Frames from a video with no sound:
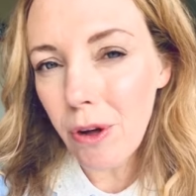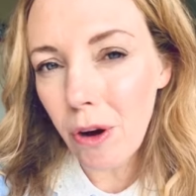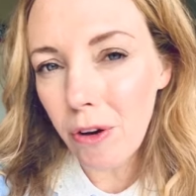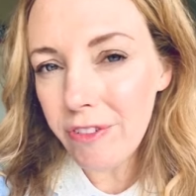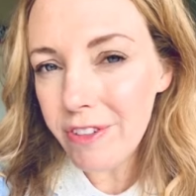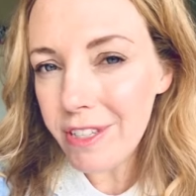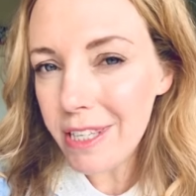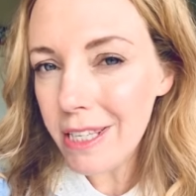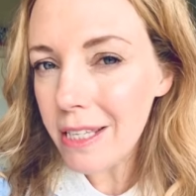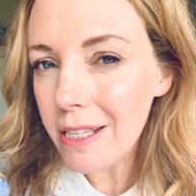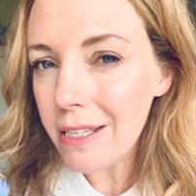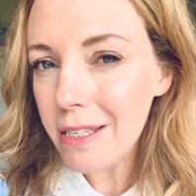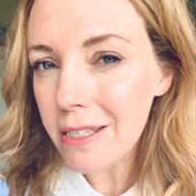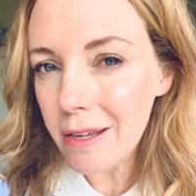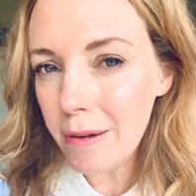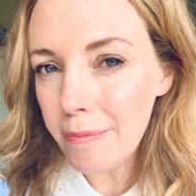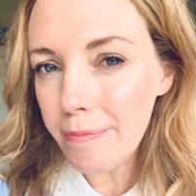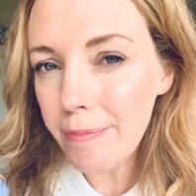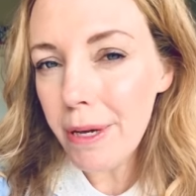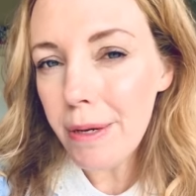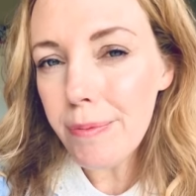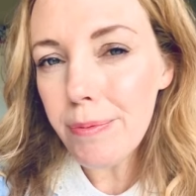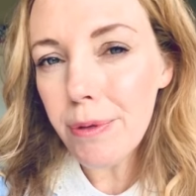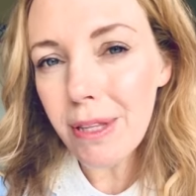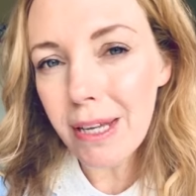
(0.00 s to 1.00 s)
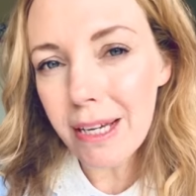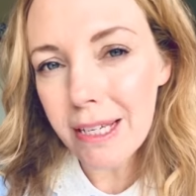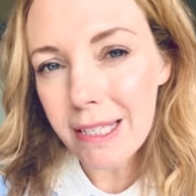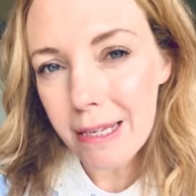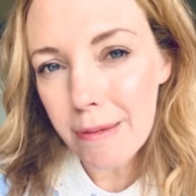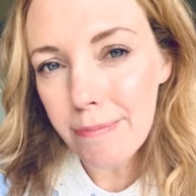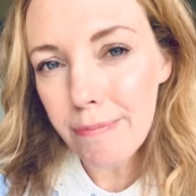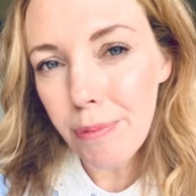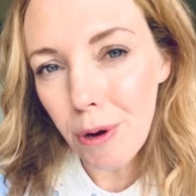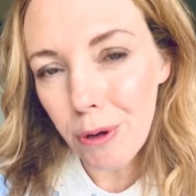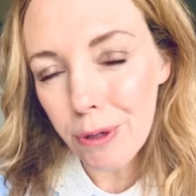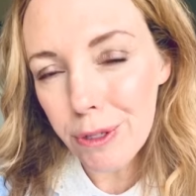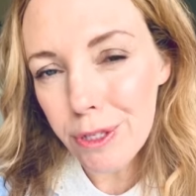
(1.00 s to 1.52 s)
Obviously there's some people that's
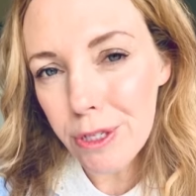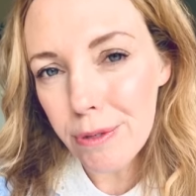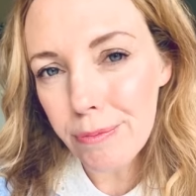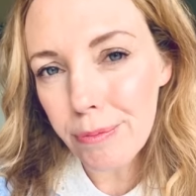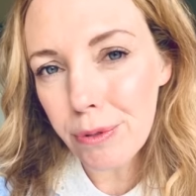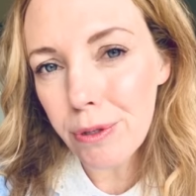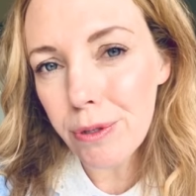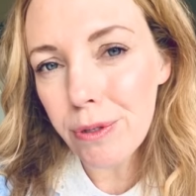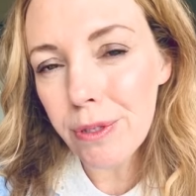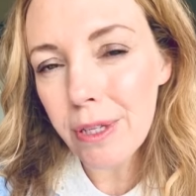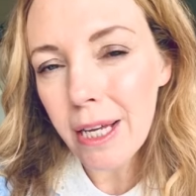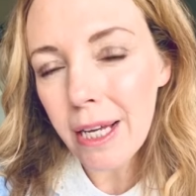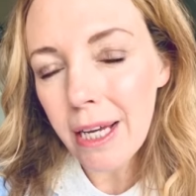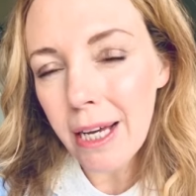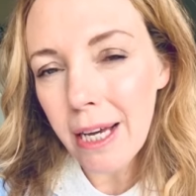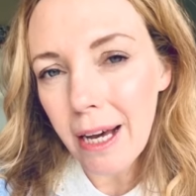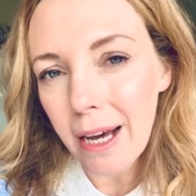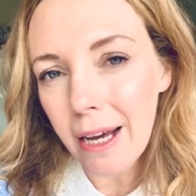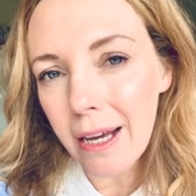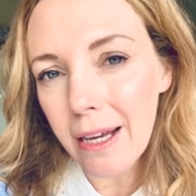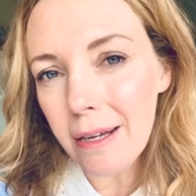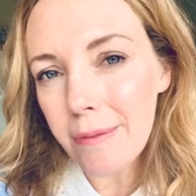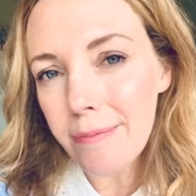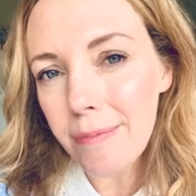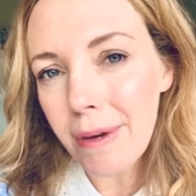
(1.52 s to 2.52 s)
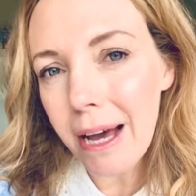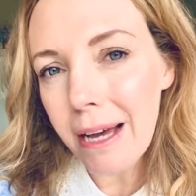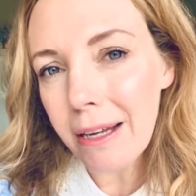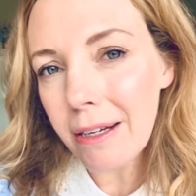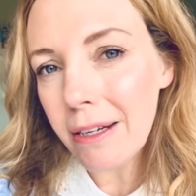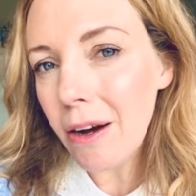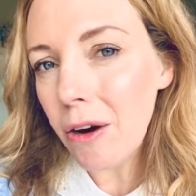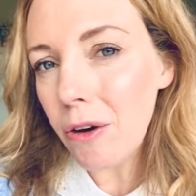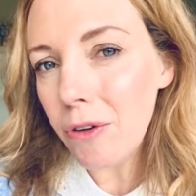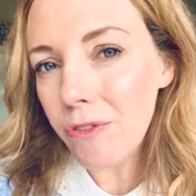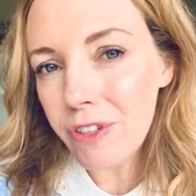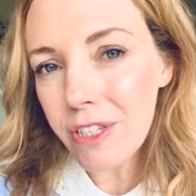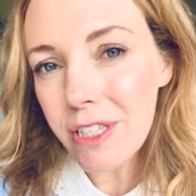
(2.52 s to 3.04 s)
impossible, and
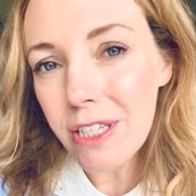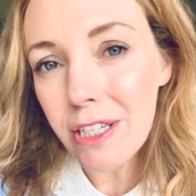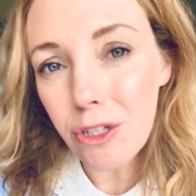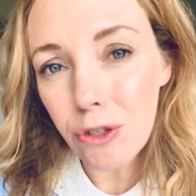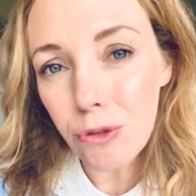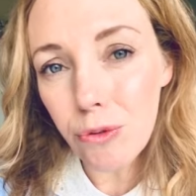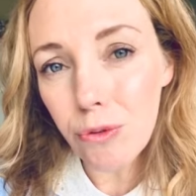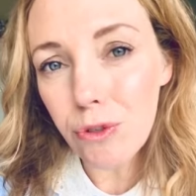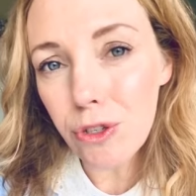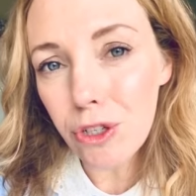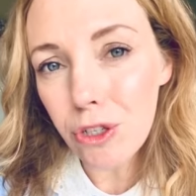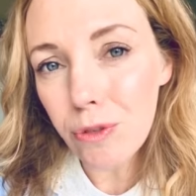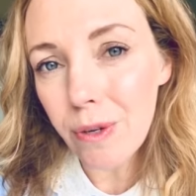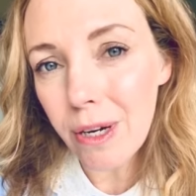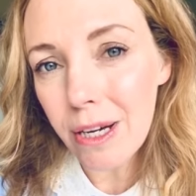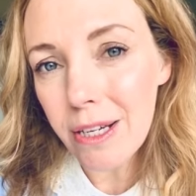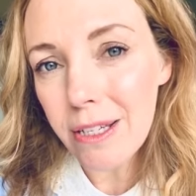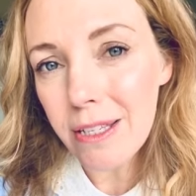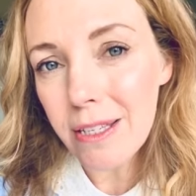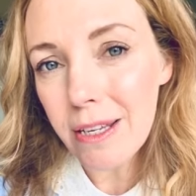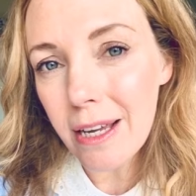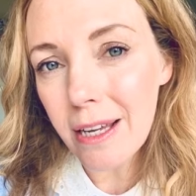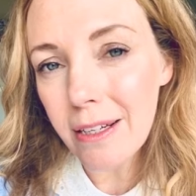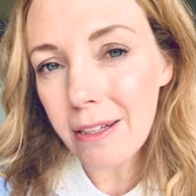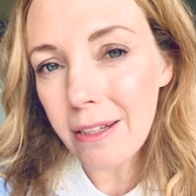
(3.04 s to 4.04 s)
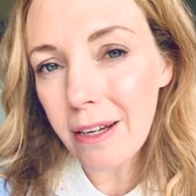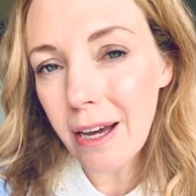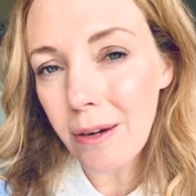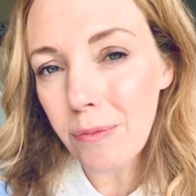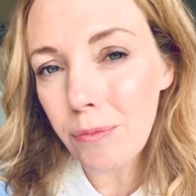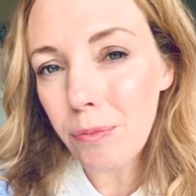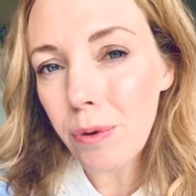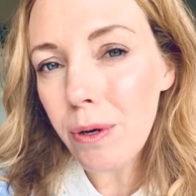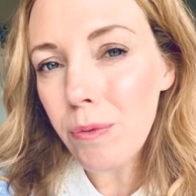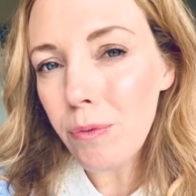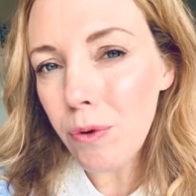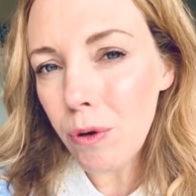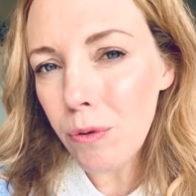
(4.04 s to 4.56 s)
obviously talk to us and
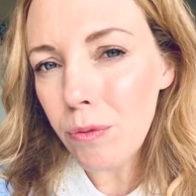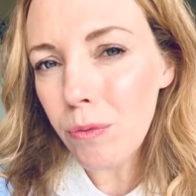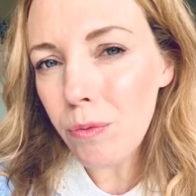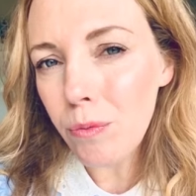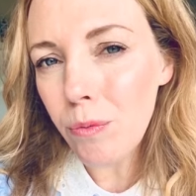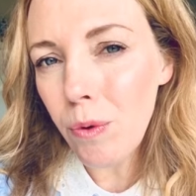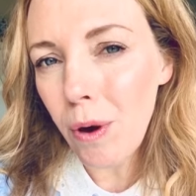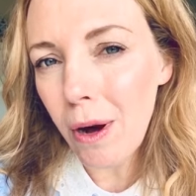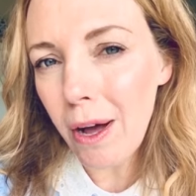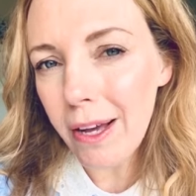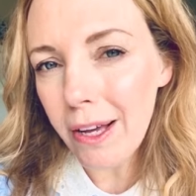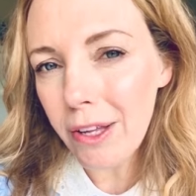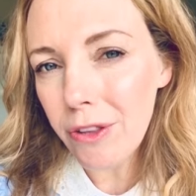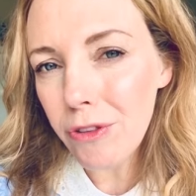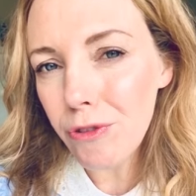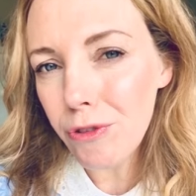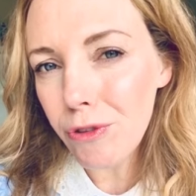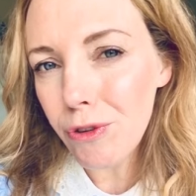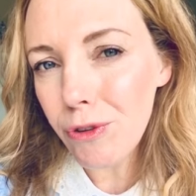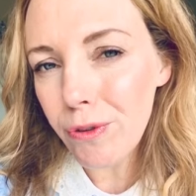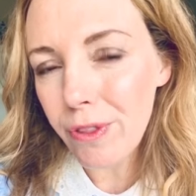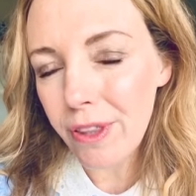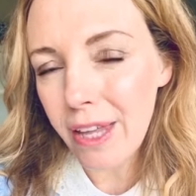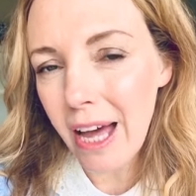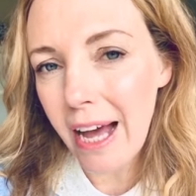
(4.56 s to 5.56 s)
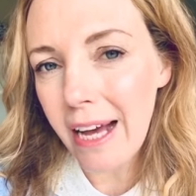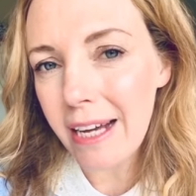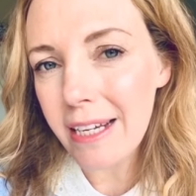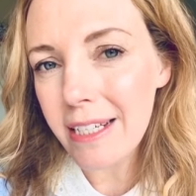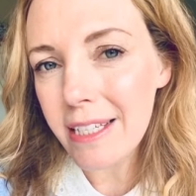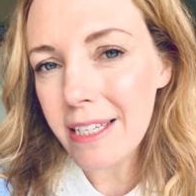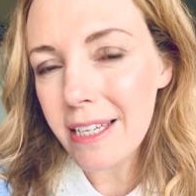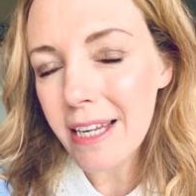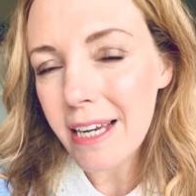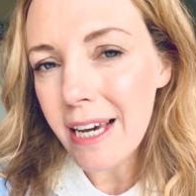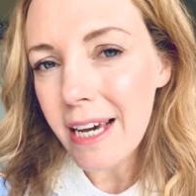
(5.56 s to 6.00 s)
we will work through that.